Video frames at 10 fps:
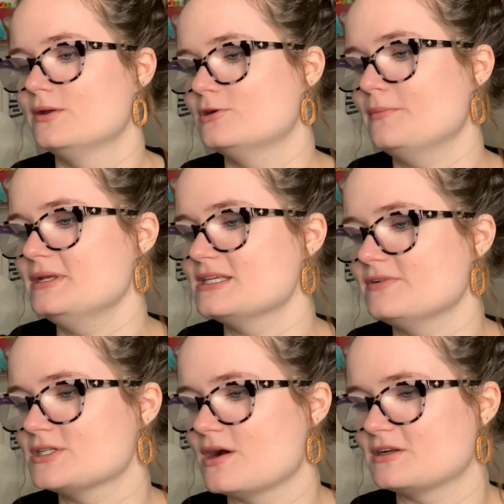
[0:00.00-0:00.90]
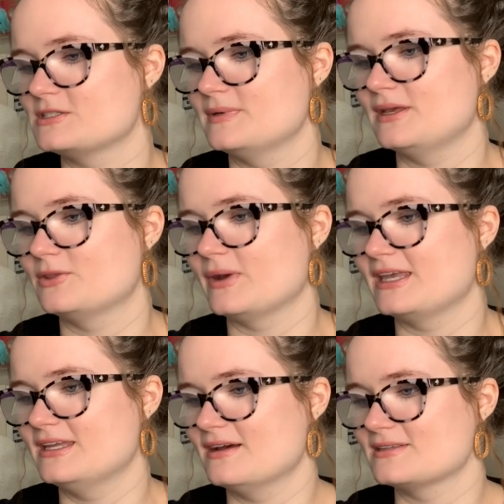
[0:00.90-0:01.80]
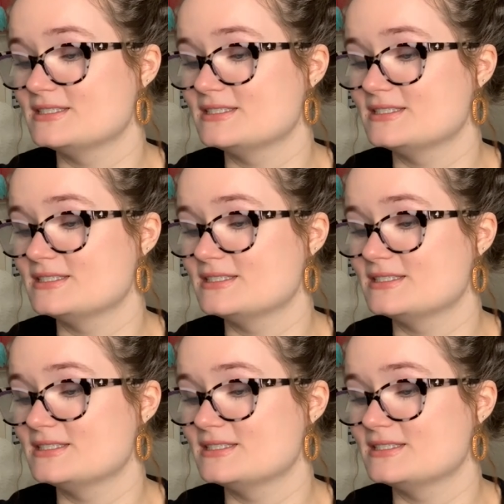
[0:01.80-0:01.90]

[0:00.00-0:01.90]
Nobody's ever talked to me the way he does.